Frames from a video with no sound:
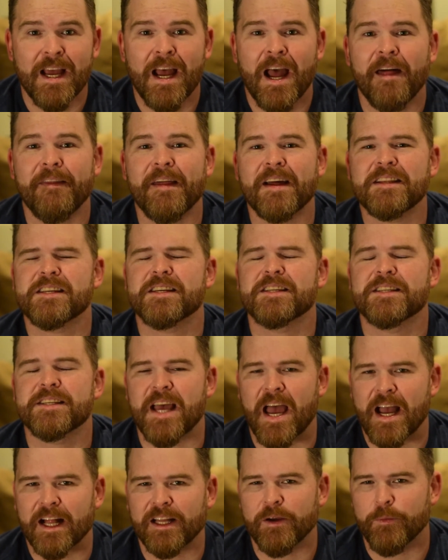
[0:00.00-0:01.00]
And that's
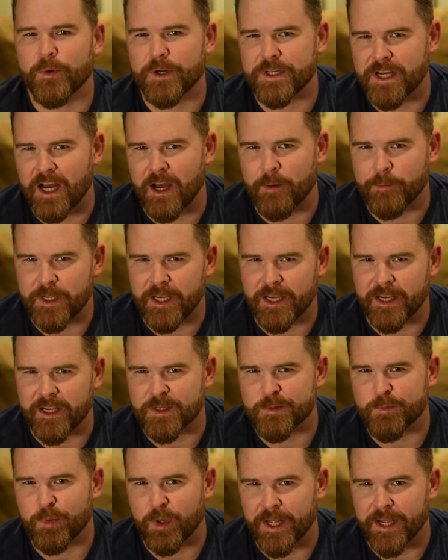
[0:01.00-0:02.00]
exactly what Tom King
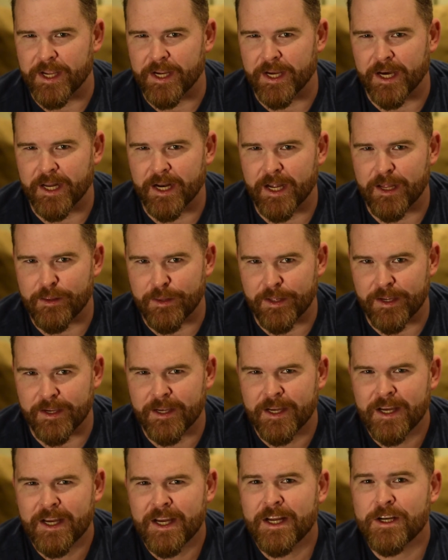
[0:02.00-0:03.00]
is playing on, I think.
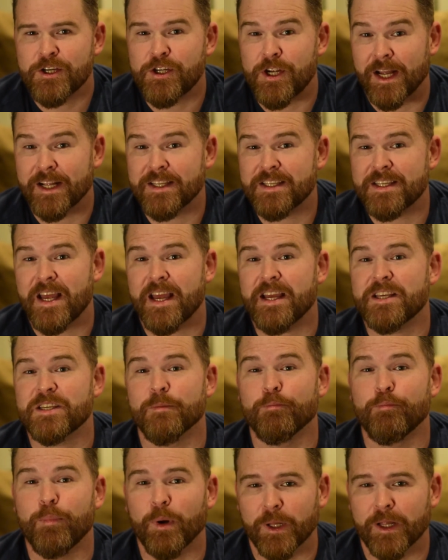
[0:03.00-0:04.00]
Chance takes a
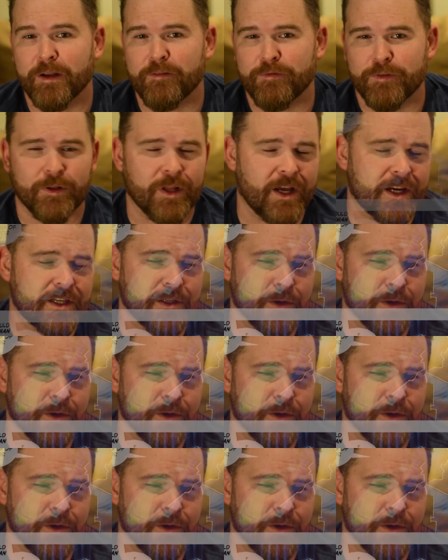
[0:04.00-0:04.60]
bullet for Lex